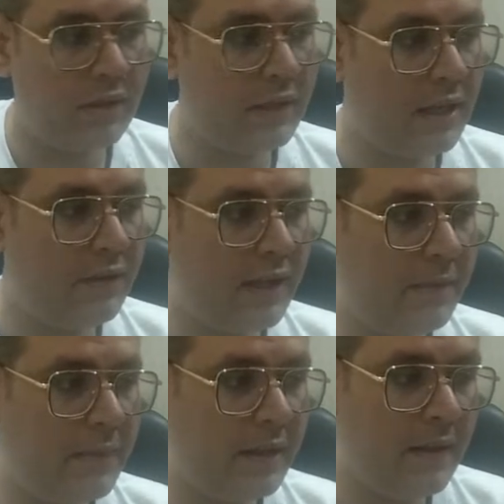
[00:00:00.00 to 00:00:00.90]
Can you tell
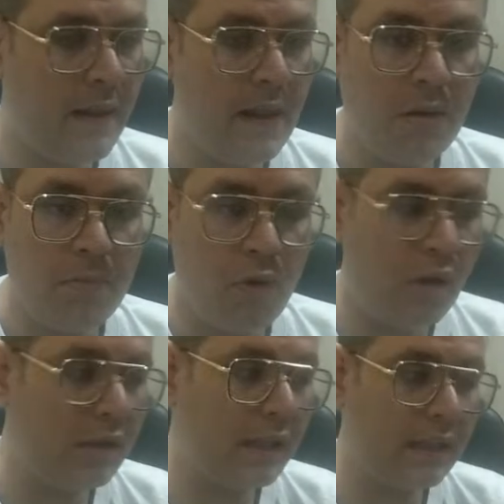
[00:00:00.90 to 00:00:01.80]
me?
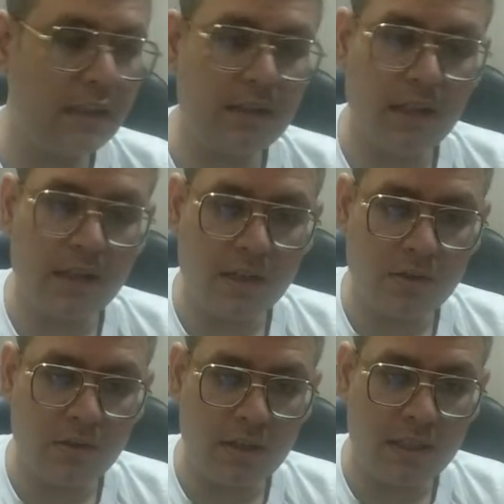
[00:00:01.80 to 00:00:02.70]
Both the kings are
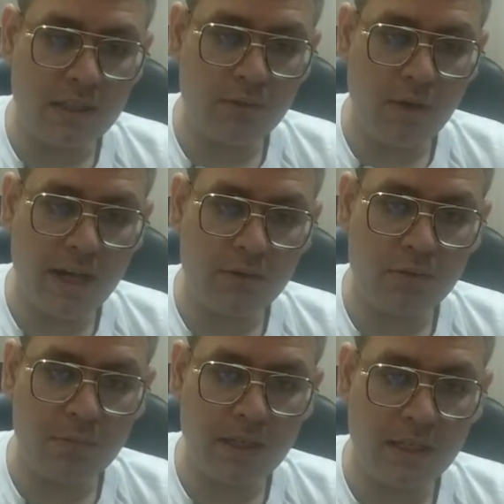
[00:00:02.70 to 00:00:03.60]
controlling. It is white to
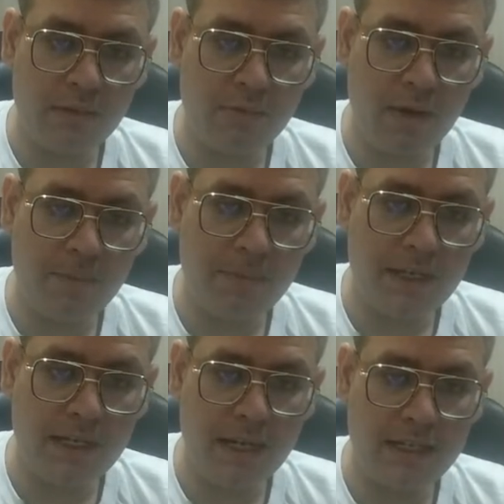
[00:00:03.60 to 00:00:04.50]
play. If we play
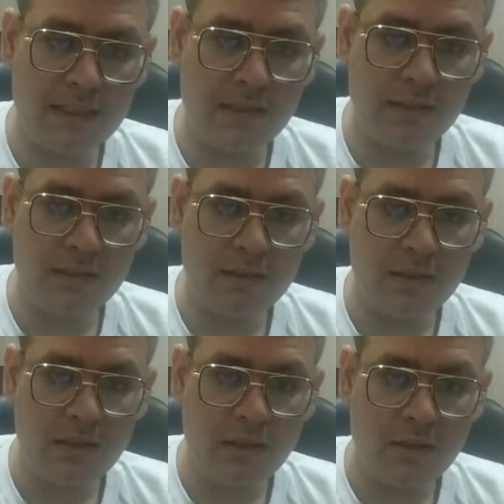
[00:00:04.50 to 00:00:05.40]
like this,
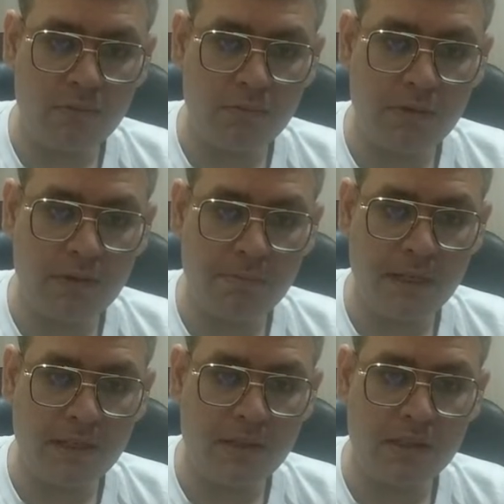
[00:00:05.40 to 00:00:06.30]
we will
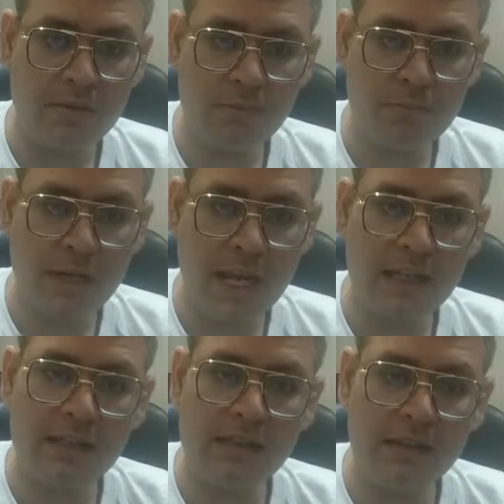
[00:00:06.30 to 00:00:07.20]
just
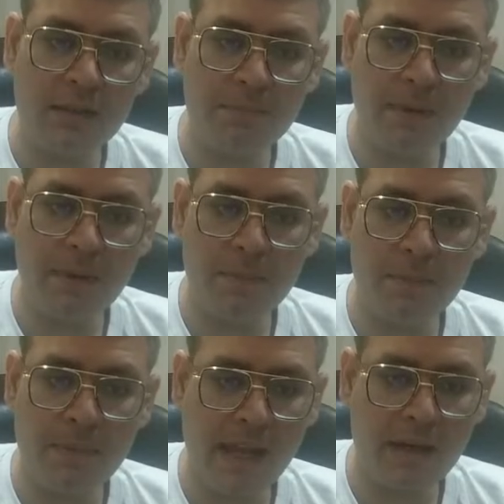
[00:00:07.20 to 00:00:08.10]

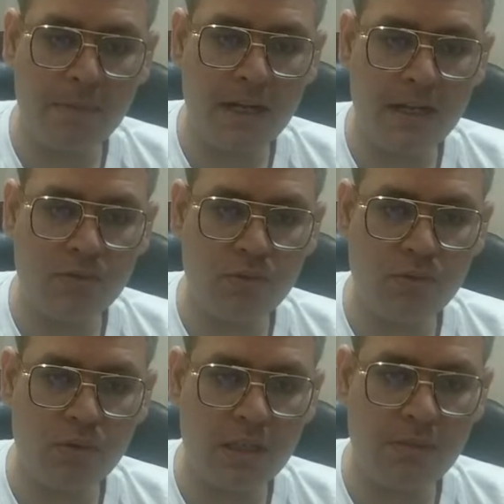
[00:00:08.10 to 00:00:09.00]
black managed to
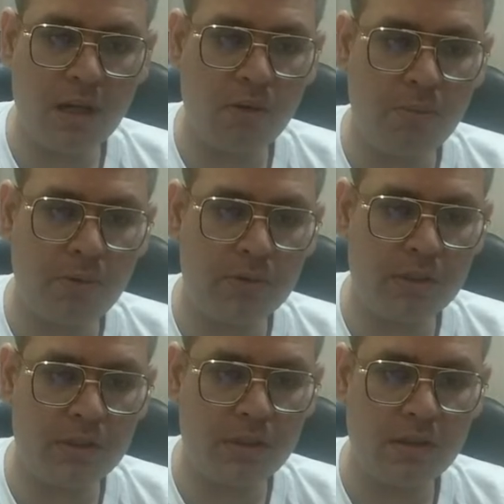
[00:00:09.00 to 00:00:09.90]
keep the
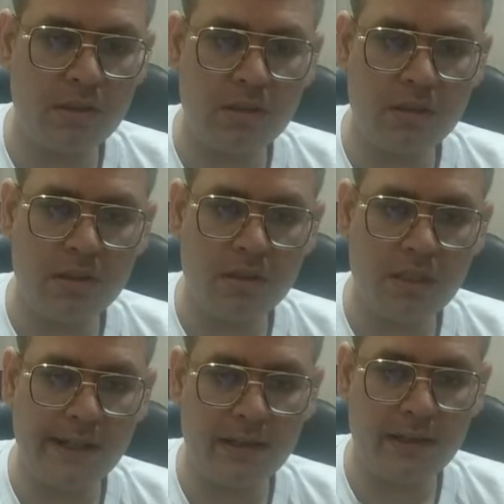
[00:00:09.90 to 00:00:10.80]
opposition
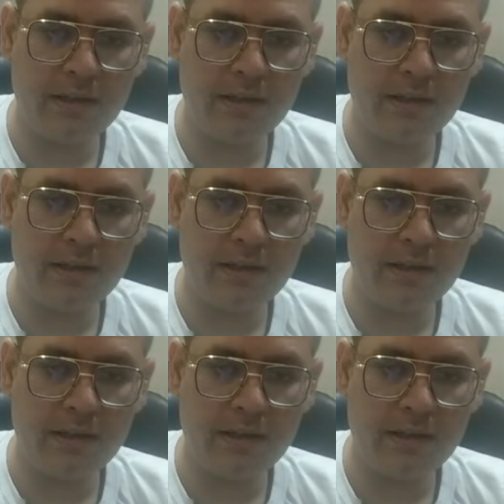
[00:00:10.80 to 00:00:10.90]
intact.